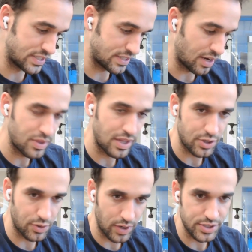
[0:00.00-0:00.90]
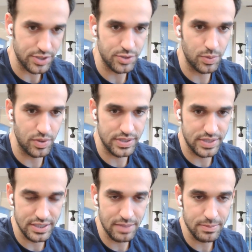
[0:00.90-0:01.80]
we started with the integrations with the
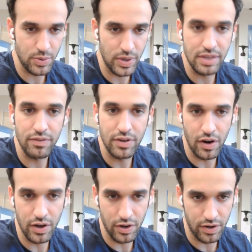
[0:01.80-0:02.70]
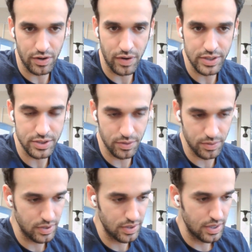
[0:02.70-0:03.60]
systems relatively early on, right?
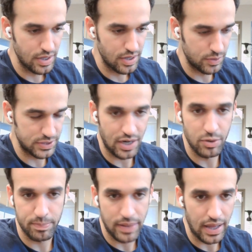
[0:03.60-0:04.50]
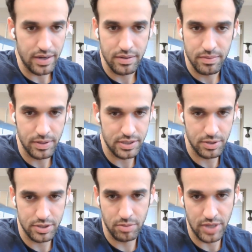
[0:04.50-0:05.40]
So we started with Plaid
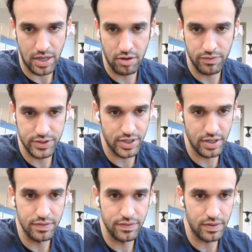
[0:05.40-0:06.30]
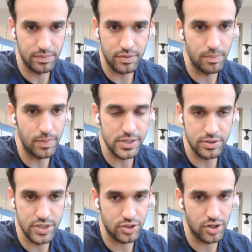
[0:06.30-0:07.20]
because it was almost like off the shelf and
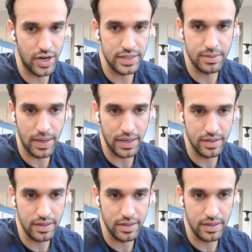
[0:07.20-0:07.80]
companies could just connect the